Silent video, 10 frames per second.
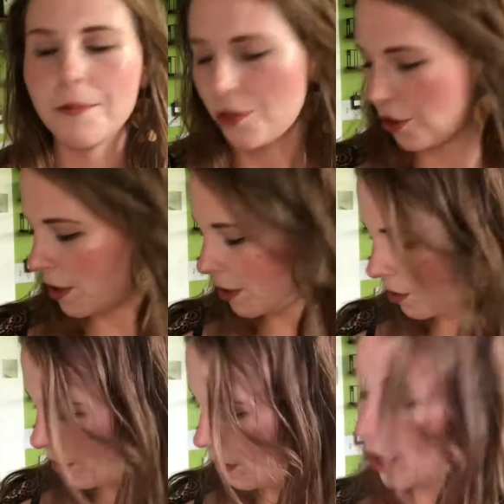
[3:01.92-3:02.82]
just
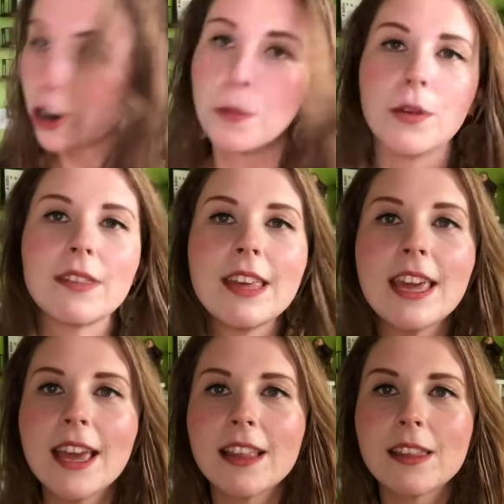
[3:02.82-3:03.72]
an herbal
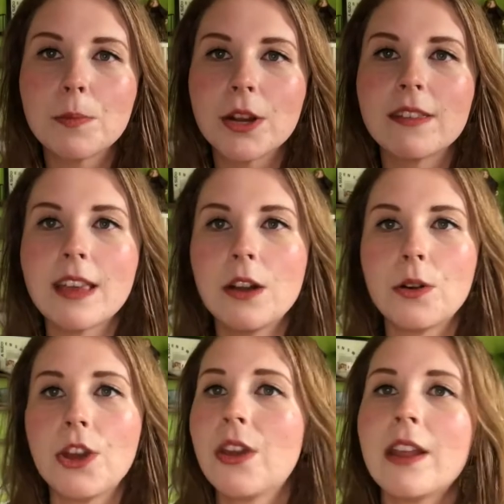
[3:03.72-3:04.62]
tea and spritz it, or
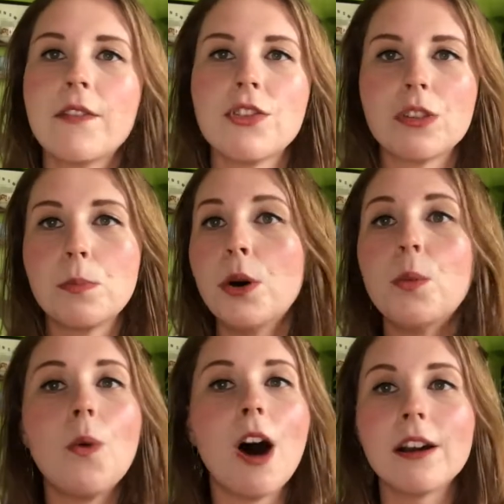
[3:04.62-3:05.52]
you can even just put
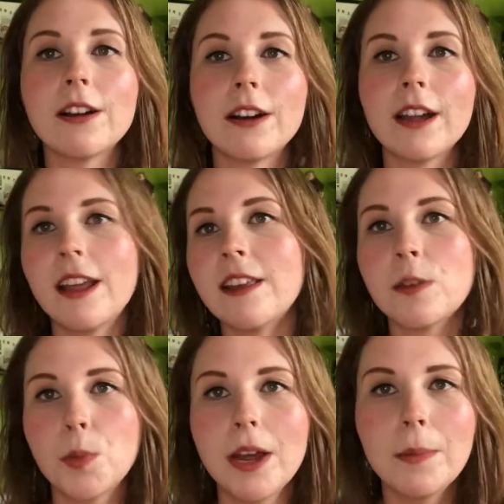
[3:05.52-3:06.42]
water in a
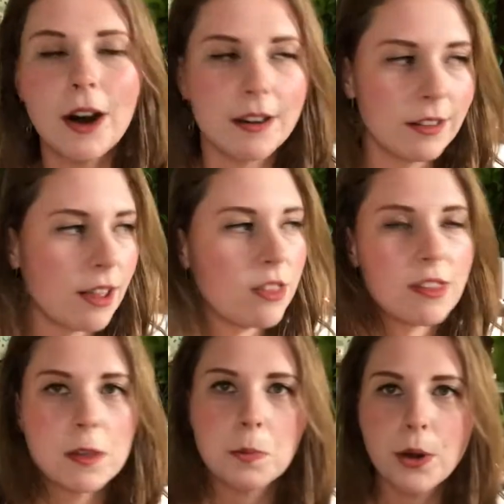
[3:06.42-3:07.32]
spray bottle and
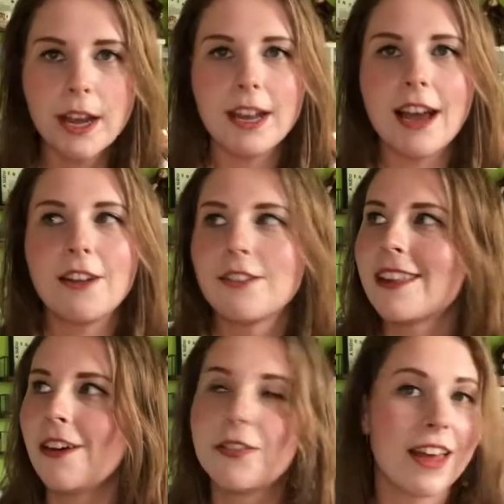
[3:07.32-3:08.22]
spray it at
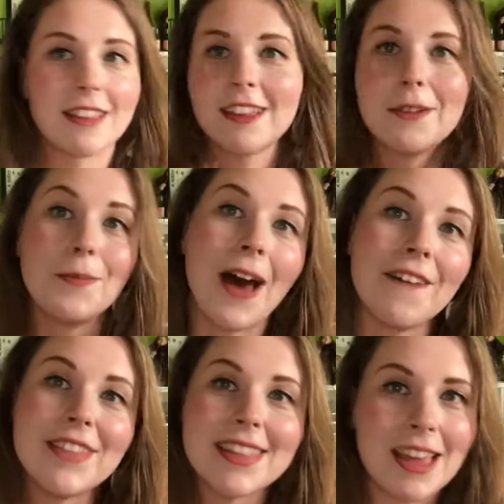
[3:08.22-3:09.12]
yourself. That's going to
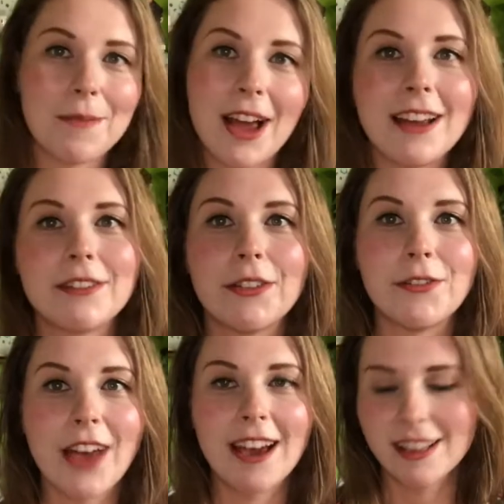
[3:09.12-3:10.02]
have the same kind of
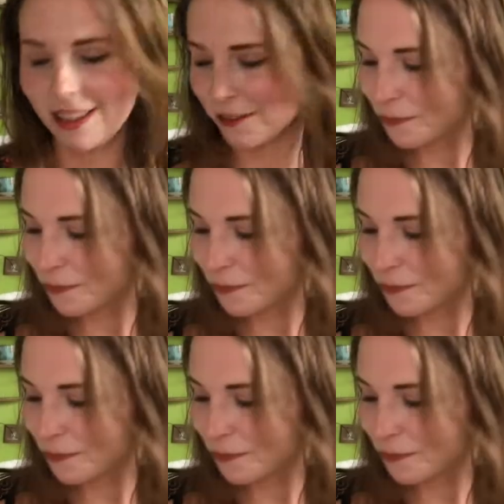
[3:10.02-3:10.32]
effect.